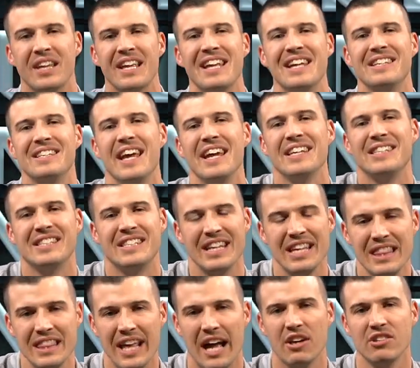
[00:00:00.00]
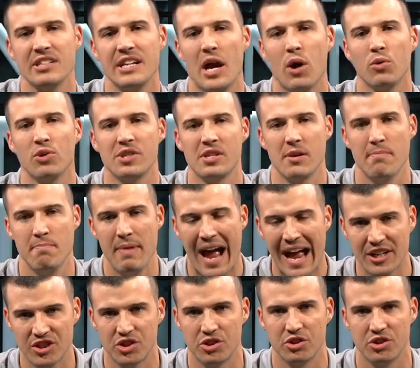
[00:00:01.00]
It takes 10,000 hours to
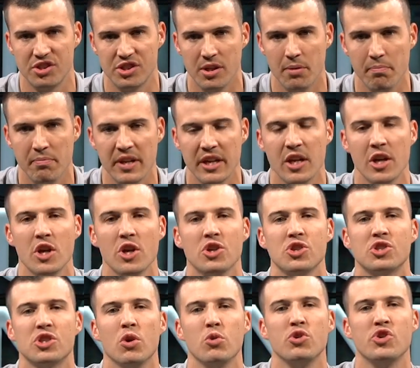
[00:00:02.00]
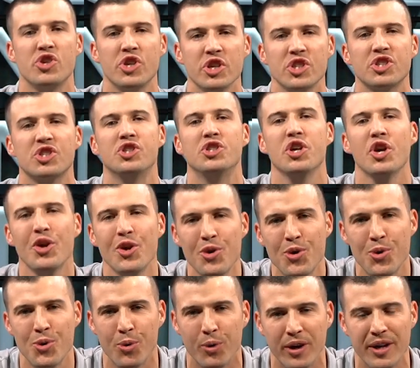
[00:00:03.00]
master something, so just
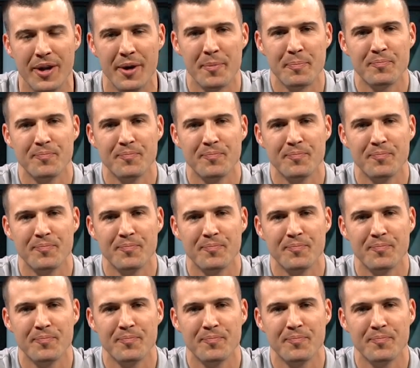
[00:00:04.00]
do.